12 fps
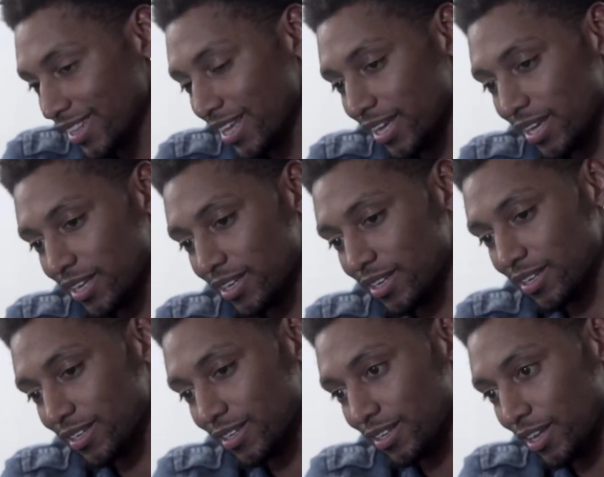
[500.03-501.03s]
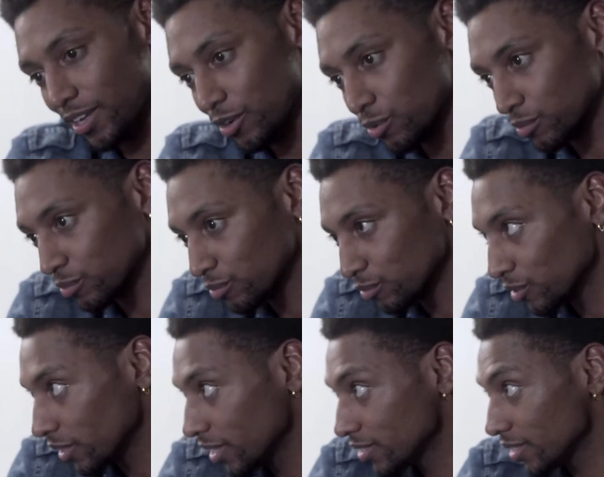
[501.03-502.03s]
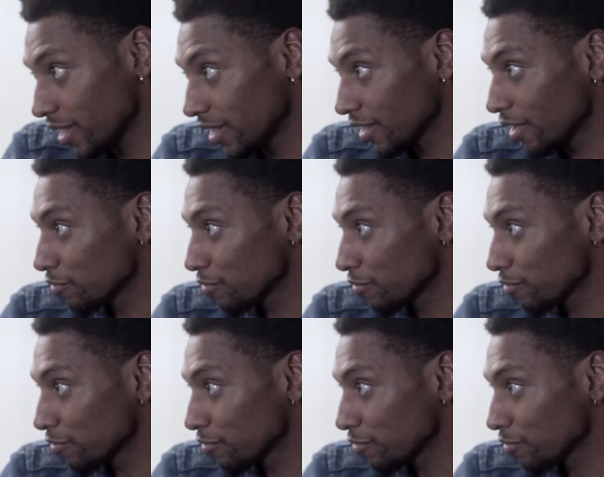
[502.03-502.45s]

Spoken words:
then they gonna relate to that.